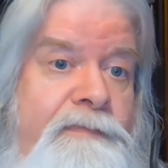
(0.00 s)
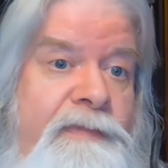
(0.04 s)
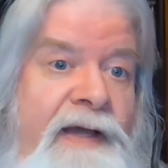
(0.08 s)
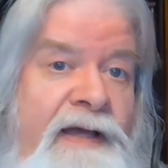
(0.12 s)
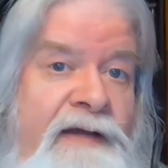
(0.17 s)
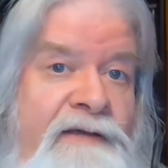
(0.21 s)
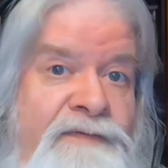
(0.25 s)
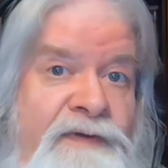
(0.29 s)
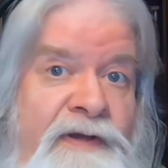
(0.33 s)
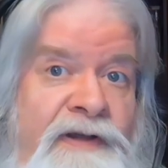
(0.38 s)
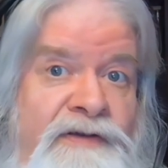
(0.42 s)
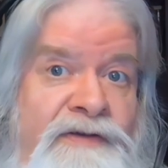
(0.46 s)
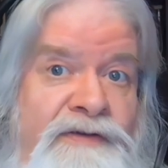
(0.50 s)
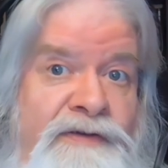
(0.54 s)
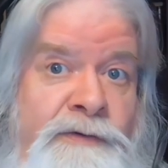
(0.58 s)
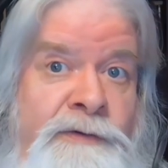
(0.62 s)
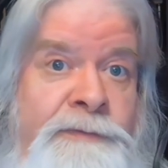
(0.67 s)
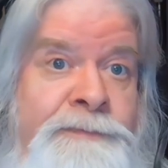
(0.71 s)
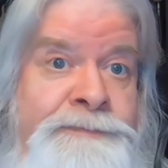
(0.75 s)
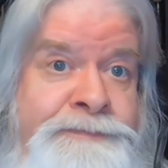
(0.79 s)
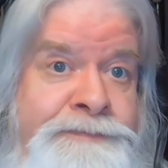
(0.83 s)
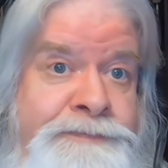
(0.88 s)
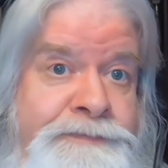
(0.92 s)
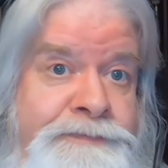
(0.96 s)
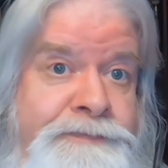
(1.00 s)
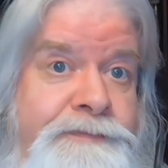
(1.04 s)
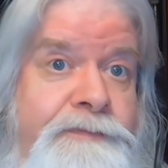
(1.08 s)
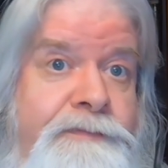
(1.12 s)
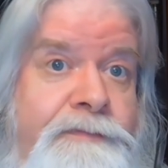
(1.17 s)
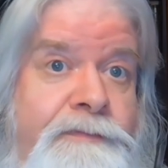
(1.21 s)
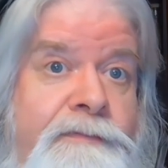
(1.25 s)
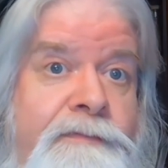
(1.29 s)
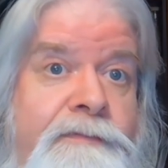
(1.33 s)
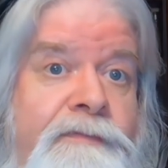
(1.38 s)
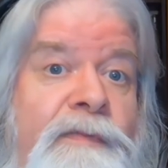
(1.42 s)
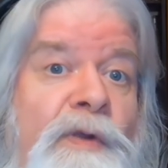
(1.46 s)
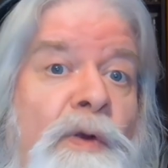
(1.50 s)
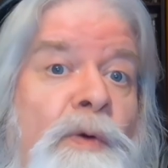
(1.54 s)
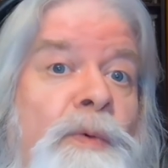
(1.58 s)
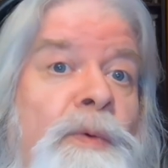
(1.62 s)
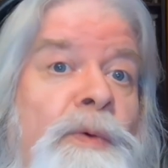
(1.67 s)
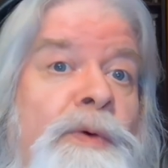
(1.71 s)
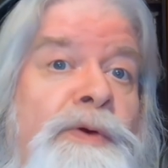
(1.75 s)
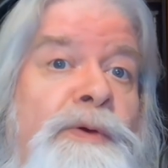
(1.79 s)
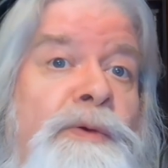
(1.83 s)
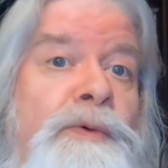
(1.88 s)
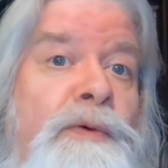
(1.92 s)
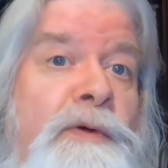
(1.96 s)
adventure
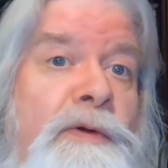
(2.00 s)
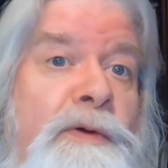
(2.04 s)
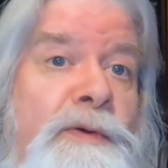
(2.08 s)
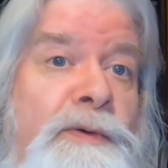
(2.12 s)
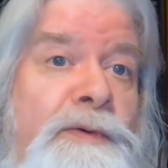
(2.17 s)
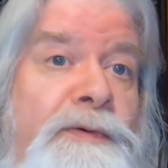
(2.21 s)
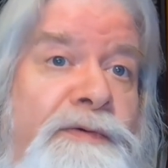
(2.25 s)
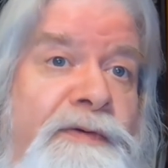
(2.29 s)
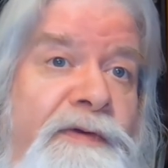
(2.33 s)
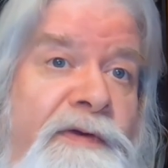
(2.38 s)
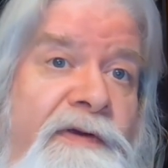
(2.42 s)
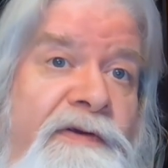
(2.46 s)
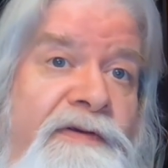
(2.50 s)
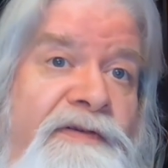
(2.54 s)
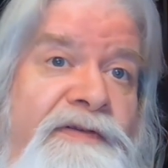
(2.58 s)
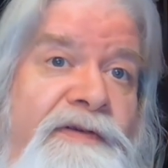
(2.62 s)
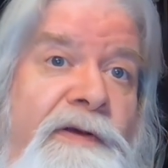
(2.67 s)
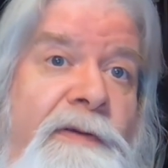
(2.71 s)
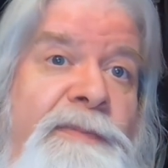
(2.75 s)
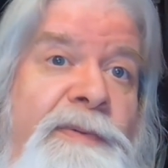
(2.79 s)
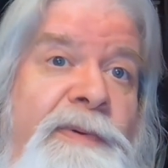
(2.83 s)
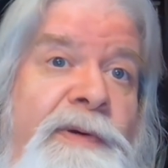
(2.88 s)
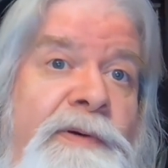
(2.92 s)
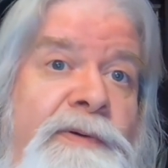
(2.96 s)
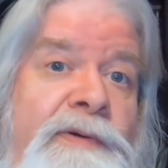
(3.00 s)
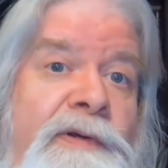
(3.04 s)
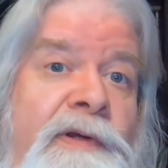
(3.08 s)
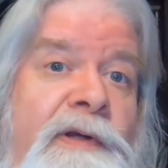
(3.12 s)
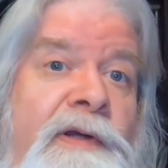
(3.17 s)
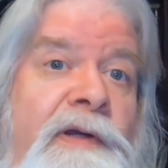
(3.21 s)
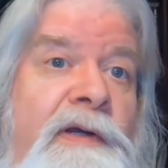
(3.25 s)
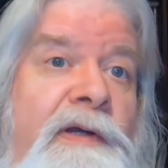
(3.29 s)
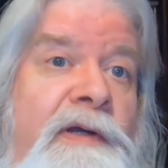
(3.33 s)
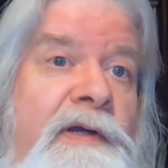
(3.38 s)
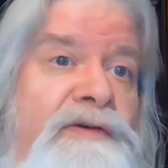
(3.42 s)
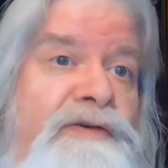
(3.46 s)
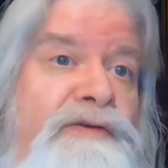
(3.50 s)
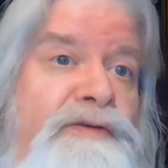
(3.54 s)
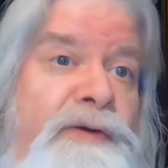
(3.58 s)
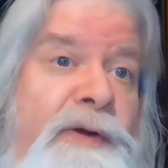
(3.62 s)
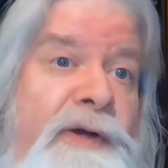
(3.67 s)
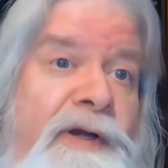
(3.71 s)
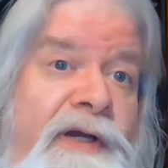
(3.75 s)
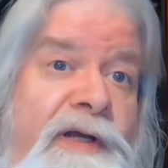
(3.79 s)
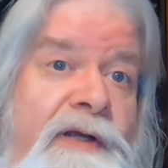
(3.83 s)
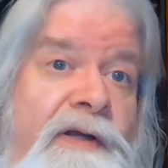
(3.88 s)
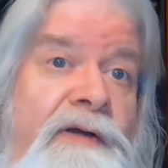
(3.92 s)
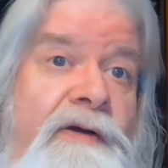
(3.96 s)
where you learn things about
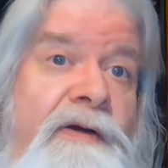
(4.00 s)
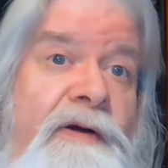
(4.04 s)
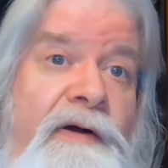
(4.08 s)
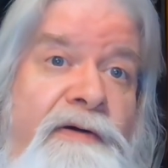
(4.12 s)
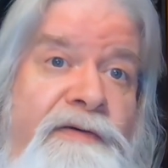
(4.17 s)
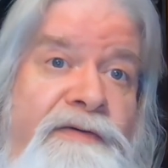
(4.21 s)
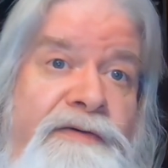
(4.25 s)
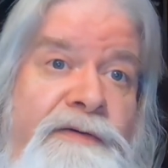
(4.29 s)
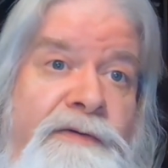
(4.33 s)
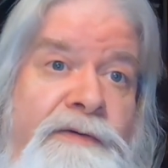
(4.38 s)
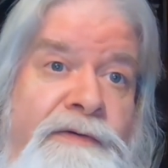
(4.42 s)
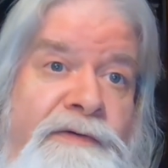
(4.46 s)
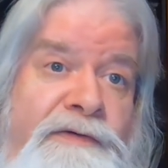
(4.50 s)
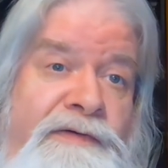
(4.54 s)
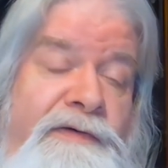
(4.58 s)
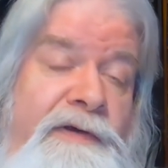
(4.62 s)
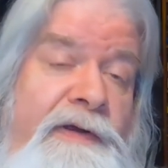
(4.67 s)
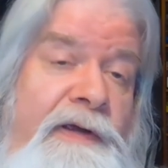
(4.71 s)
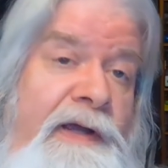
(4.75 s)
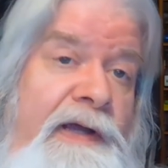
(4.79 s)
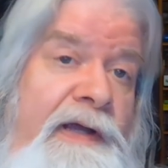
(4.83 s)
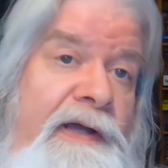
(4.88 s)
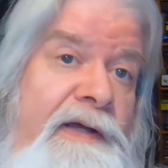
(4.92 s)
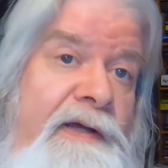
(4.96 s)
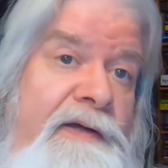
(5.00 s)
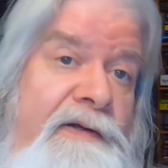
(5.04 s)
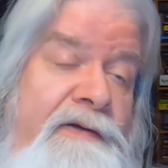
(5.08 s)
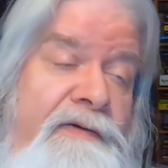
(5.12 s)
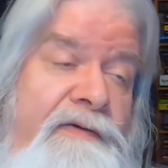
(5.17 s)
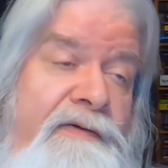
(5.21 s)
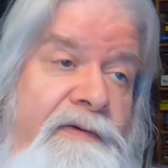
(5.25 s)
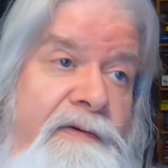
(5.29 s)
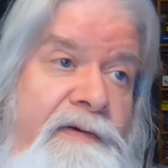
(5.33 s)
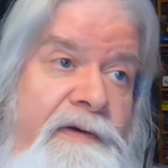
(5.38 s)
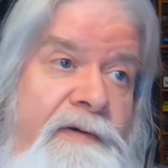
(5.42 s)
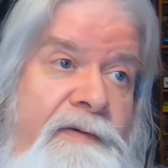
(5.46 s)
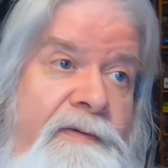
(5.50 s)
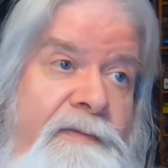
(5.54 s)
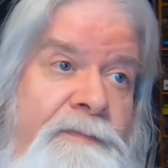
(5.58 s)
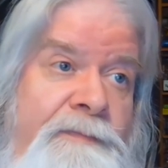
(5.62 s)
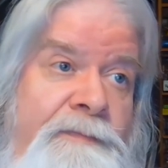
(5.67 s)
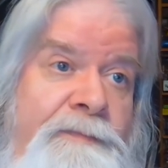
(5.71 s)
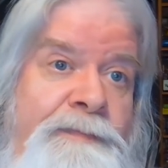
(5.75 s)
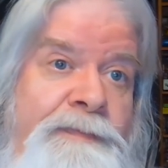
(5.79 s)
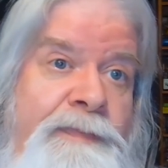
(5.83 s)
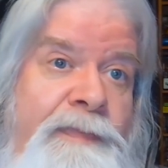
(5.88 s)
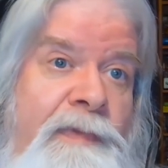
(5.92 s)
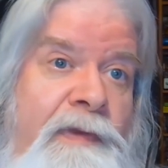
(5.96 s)
trading costers and
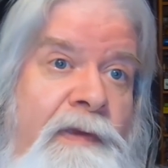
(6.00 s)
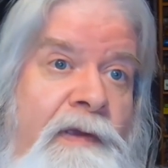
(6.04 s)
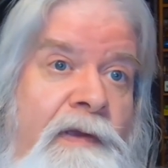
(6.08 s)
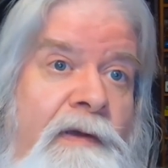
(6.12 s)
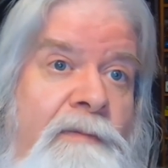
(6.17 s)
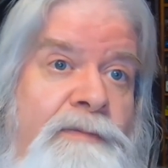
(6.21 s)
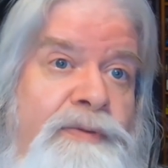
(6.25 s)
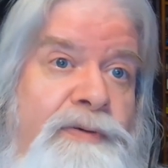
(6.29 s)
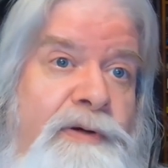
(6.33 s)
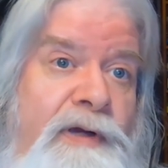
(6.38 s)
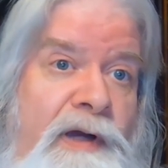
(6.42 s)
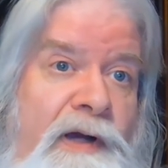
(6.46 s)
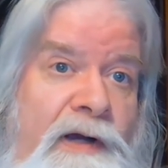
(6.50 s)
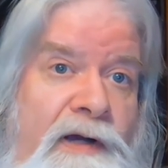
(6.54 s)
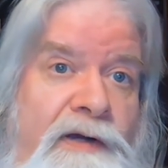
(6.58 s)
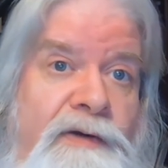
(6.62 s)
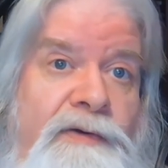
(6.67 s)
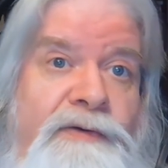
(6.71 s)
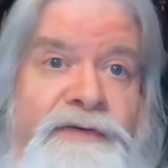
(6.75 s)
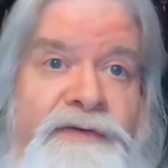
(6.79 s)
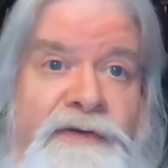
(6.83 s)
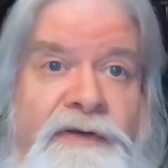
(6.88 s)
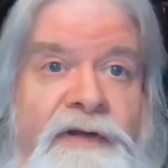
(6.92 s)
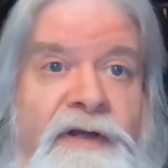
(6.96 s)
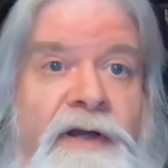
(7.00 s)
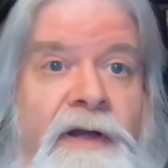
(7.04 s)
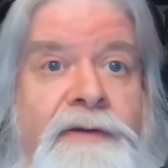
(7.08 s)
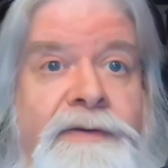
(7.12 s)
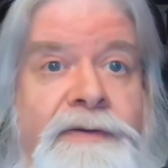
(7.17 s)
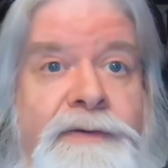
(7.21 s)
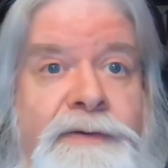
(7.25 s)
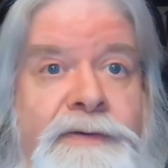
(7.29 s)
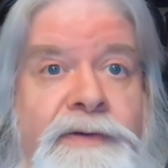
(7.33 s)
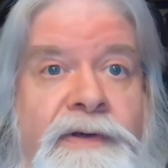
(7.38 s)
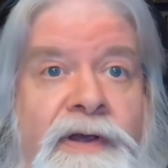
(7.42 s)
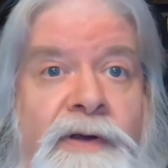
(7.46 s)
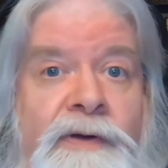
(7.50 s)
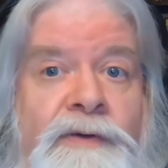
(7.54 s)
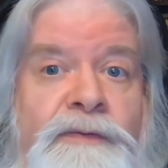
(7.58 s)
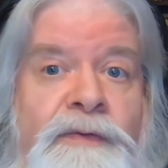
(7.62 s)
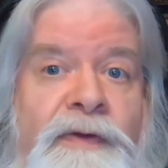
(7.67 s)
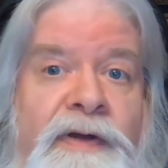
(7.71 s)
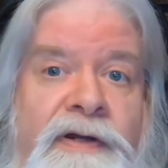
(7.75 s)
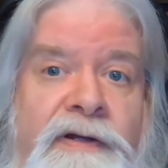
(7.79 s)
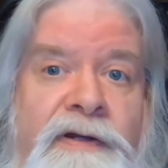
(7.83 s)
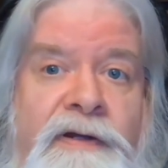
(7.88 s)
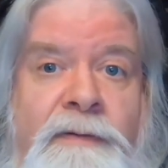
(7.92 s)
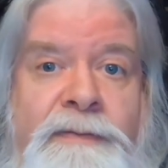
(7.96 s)
Priakos and the other
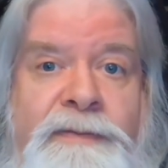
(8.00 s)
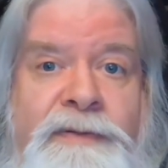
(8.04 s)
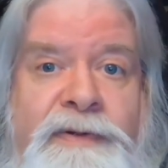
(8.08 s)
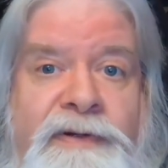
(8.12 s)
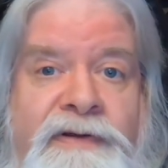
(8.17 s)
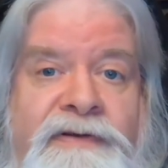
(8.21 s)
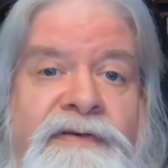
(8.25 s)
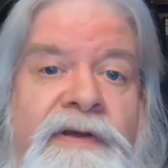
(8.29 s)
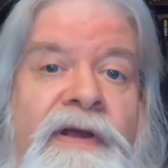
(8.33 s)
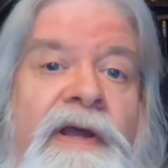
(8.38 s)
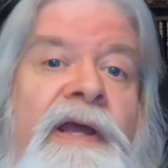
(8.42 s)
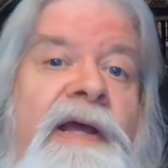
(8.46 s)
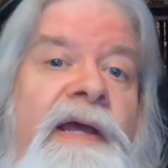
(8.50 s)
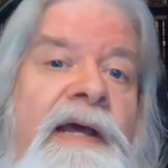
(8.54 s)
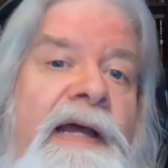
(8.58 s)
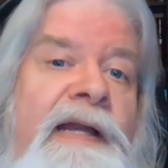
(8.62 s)
caravan companies.